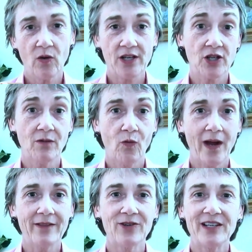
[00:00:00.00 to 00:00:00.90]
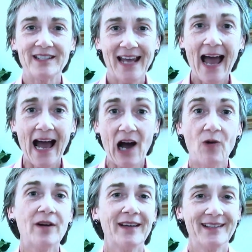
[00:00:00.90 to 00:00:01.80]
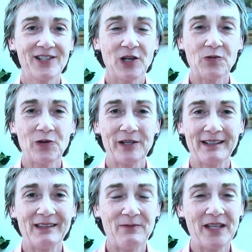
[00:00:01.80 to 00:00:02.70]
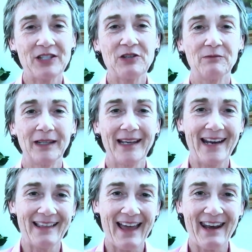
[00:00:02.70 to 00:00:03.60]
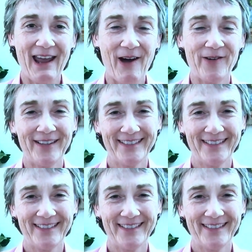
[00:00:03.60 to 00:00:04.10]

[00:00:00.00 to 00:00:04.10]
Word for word: a question of whether, it's how. And so we're in the midst of planning that now.